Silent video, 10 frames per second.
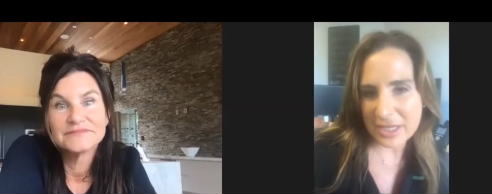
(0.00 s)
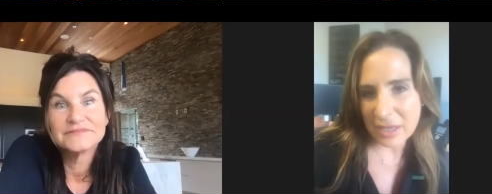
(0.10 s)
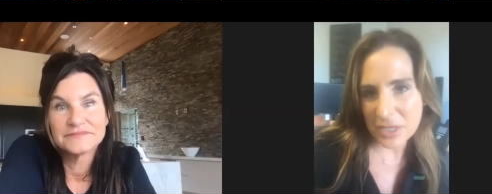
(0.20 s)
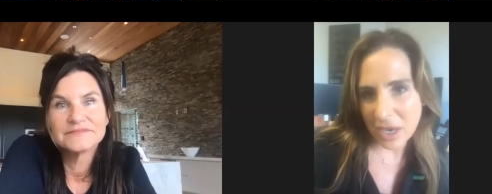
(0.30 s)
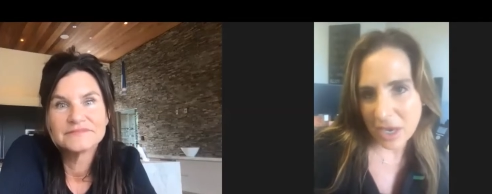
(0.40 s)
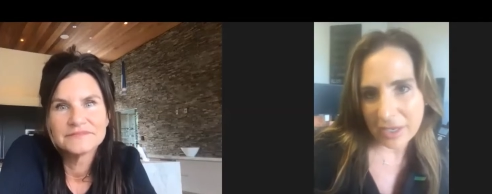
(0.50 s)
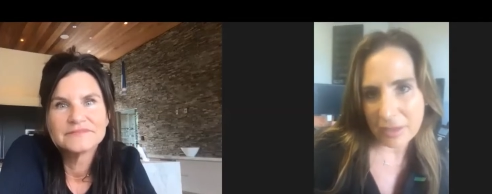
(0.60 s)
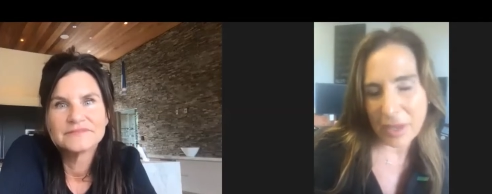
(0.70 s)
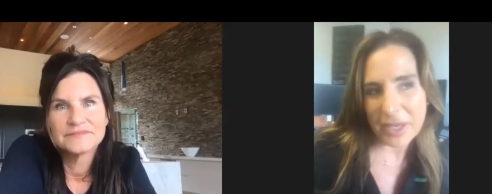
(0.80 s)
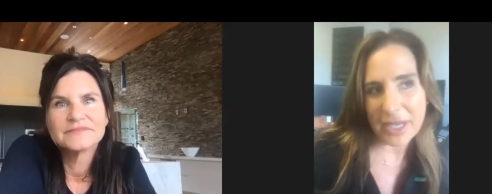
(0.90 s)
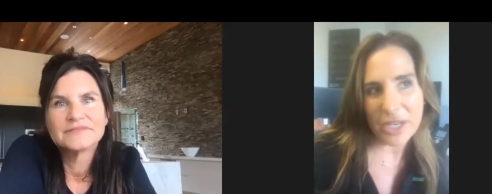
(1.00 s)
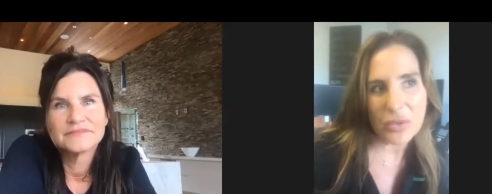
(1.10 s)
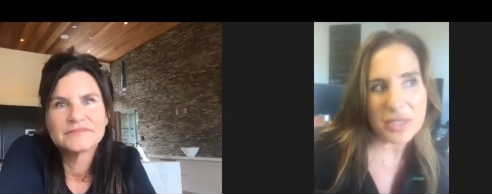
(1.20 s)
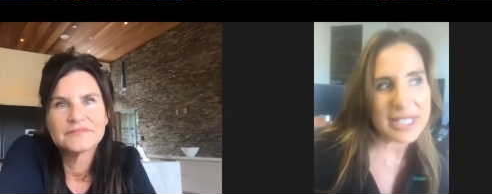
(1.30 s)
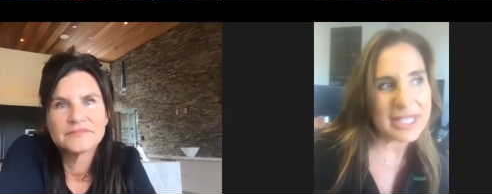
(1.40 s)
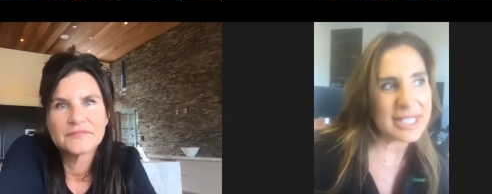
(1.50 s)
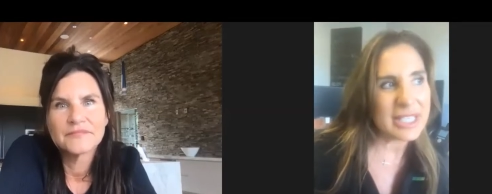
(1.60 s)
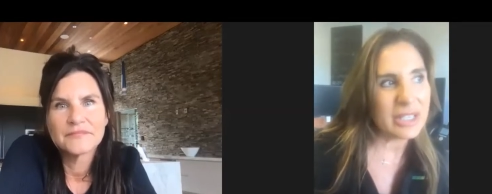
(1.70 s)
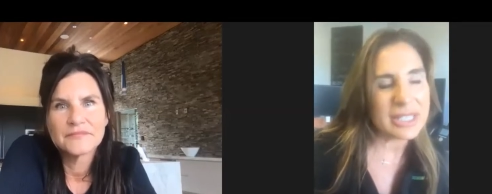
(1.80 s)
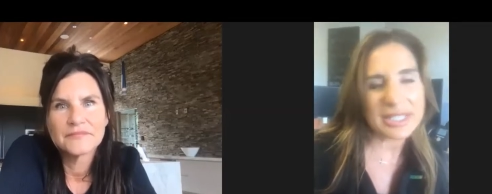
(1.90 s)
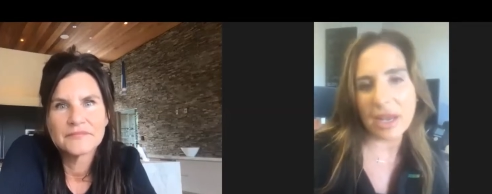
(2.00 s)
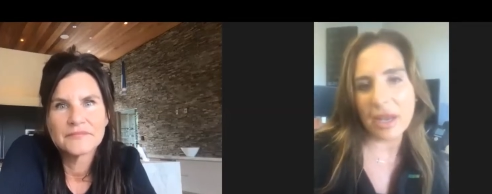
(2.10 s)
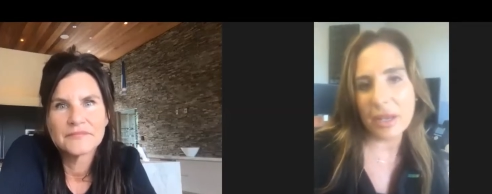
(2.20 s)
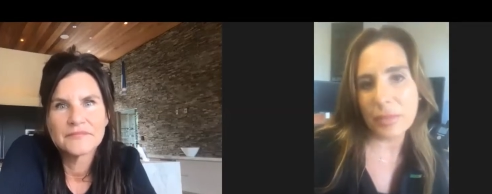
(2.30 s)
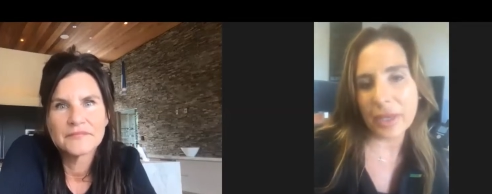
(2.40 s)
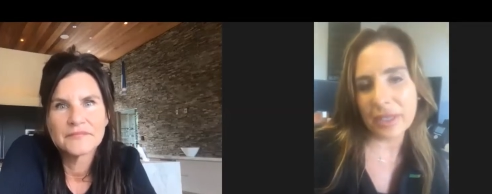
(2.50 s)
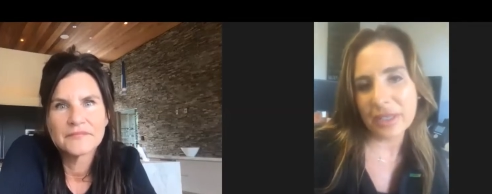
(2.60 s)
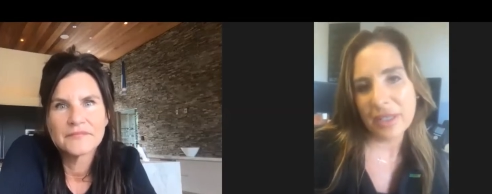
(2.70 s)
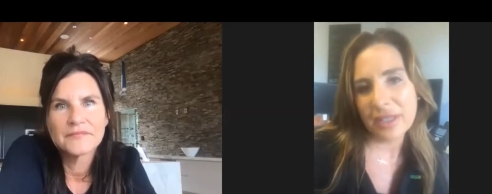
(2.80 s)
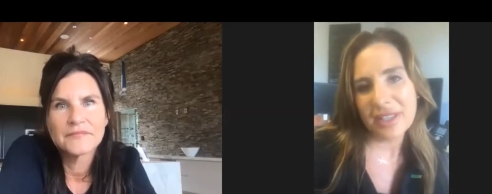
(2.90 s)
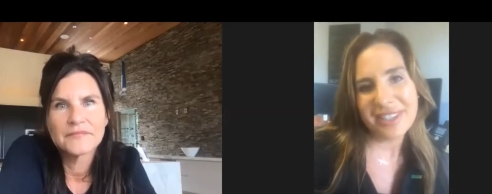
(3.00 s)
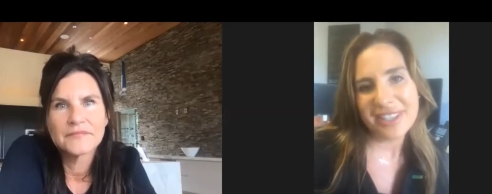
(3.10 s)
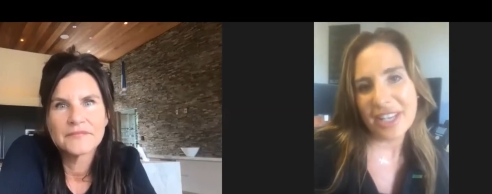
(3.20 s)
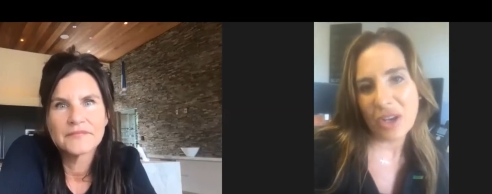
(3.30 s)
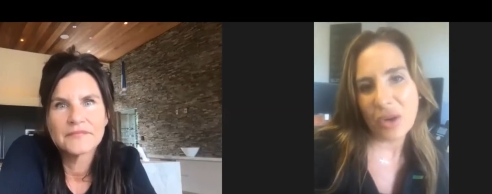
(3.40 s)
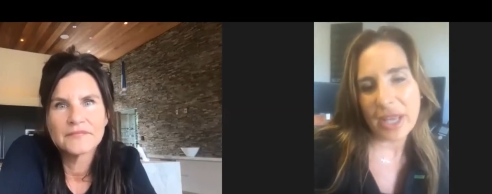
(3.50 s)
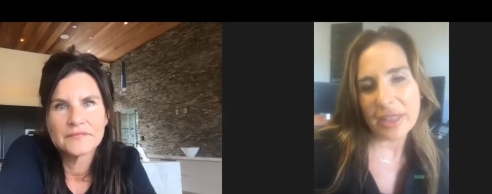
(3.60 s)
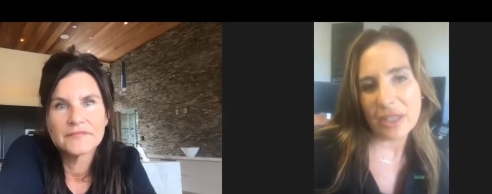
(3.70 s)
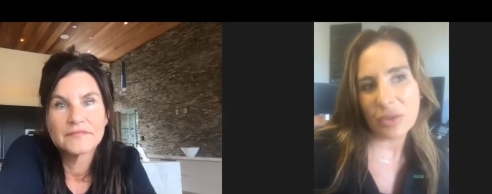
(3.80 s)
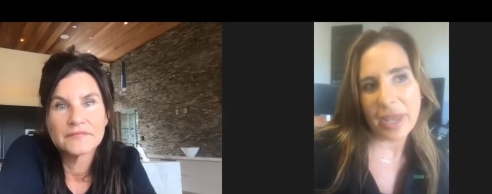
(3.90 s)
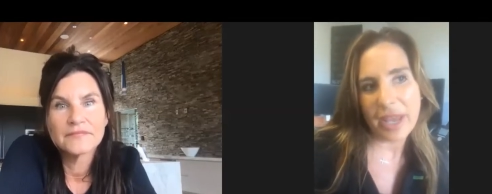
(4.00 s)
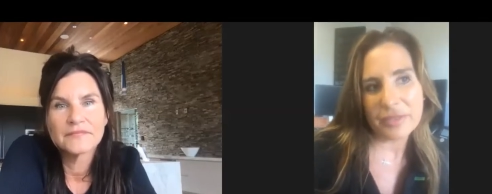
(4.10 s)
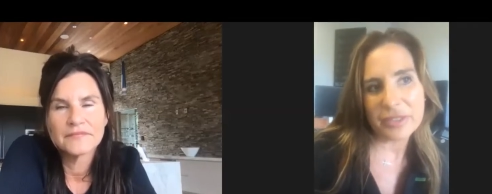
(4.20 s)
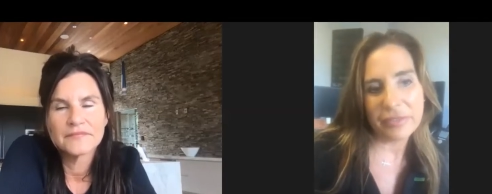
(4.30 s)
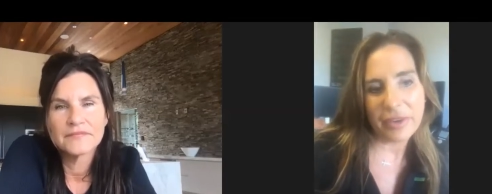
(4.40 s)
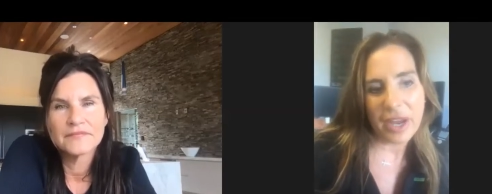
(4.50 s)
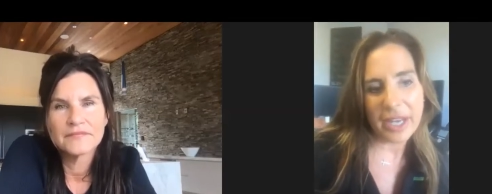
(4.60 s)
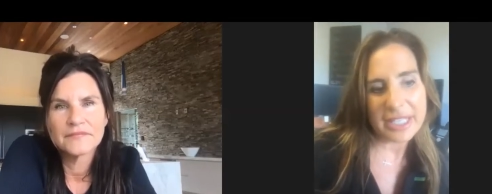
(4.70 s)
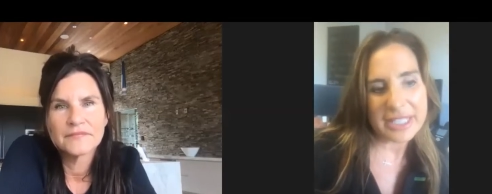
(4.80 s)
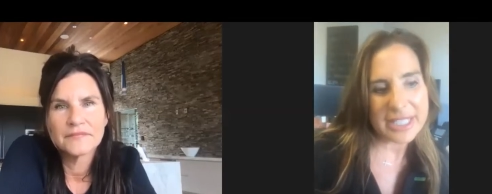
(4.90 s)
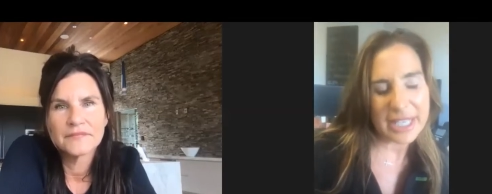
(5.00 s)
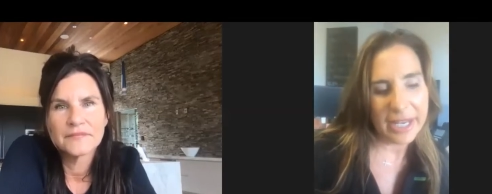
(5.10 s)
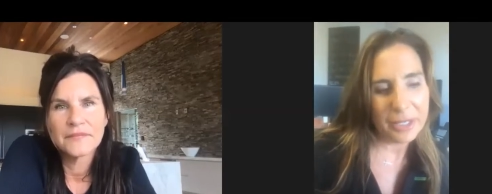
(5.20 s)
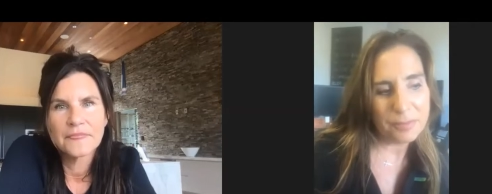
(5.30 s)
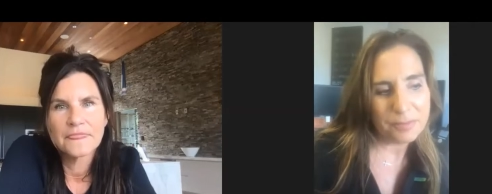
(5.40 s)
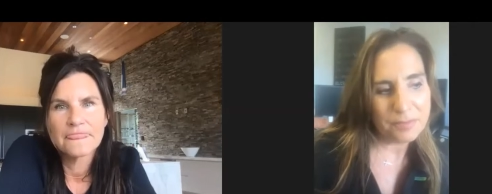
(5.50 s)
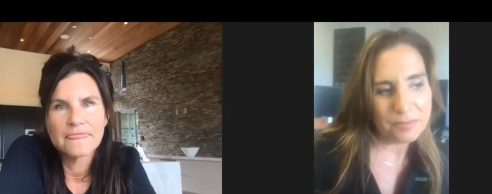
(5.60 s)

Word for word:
Speaker 1: time. I mean, I know this is a serious time, but you know, I think we have to find um,